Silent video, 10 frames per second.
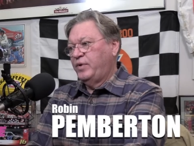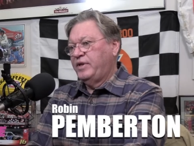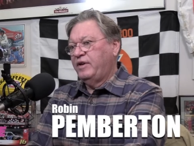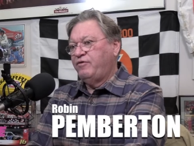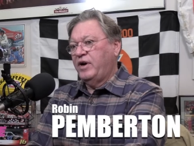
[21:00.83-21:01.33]

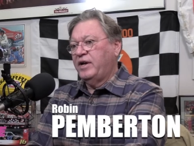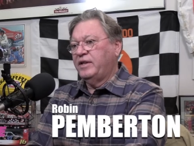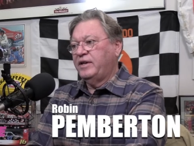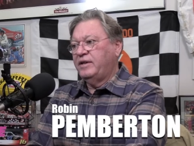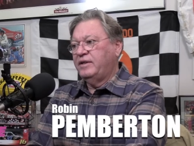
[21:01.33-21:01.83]
when they
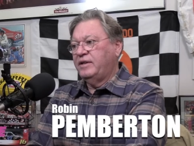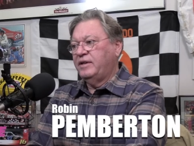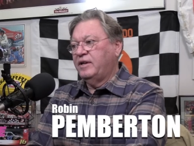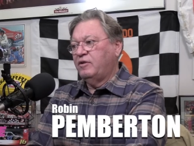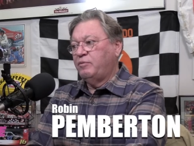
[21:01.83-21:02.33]
finally,
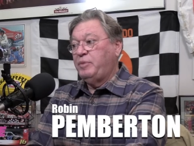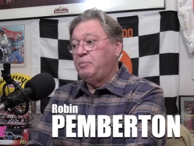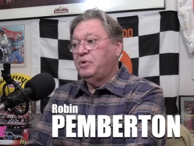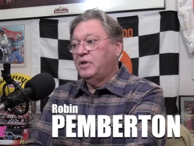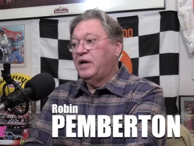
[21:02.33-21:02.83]
you know, and
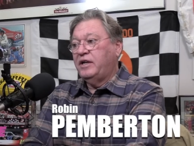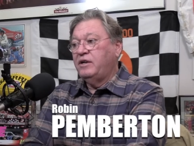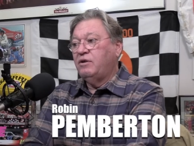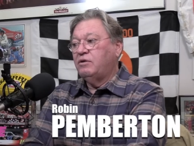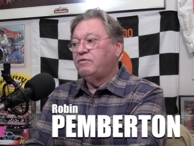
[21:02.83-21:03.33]
people that I'd
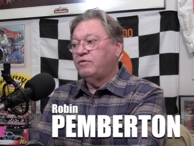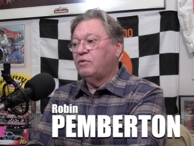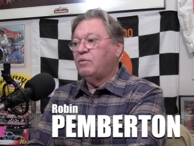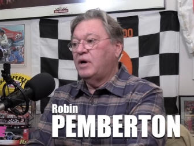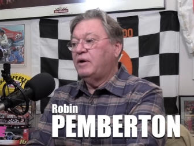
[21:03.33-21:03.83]
known
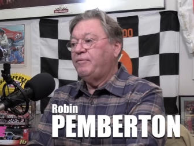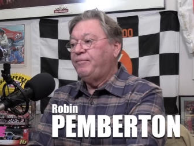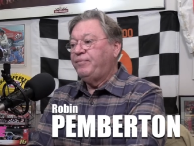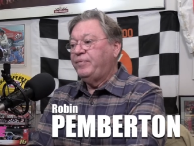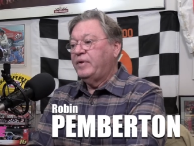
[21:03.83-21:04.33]
for a while